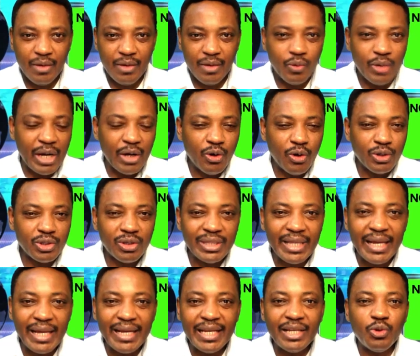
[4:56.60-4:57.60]
When I know
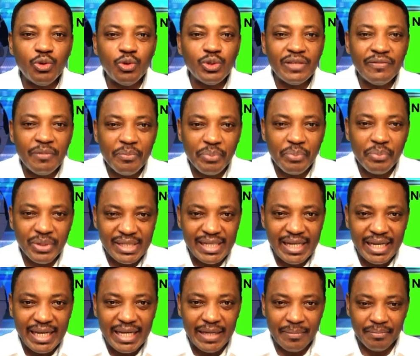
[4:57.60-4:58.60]
sometimes they use even
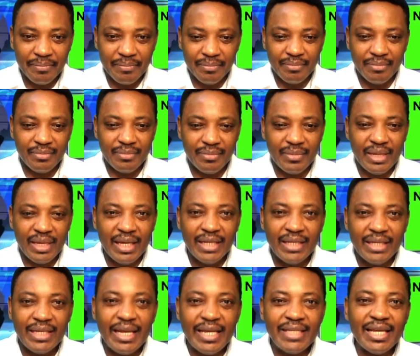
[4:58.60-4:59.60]
prisoner them.
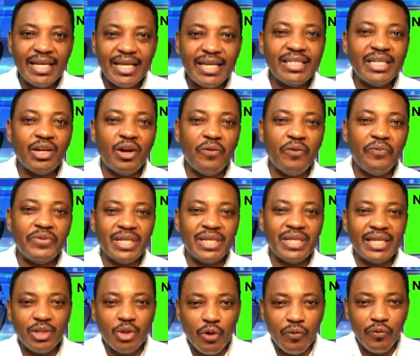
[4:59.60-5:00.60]
Their intelligent officer,
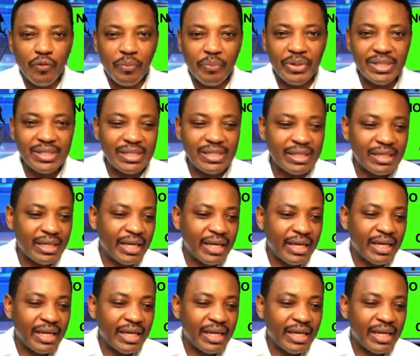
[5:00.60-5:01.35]
they go for prison.